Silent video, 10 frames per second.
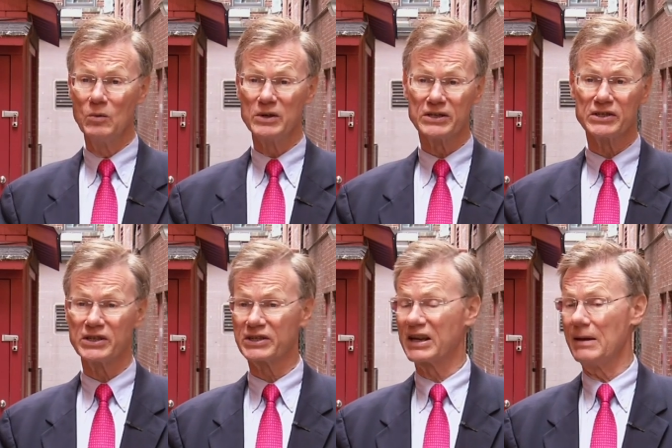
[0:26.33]
which is
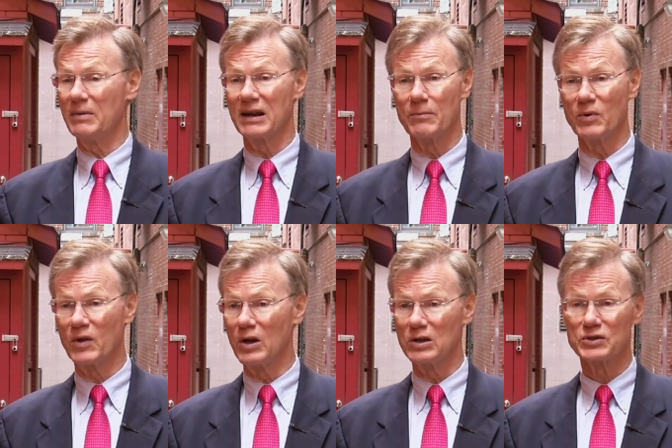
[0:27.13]
just coming up
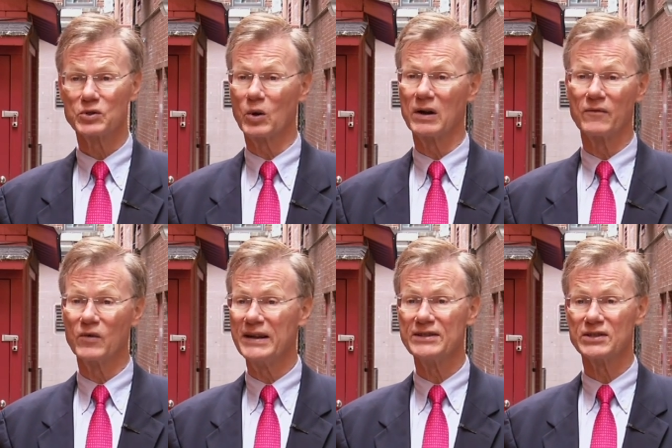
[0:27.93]
with all sort of
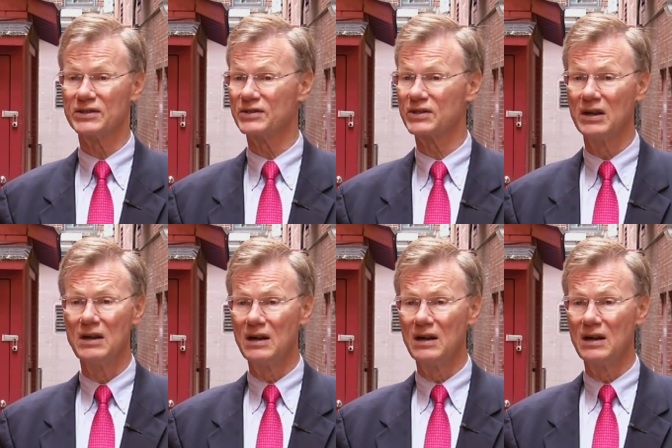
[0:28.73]
reasons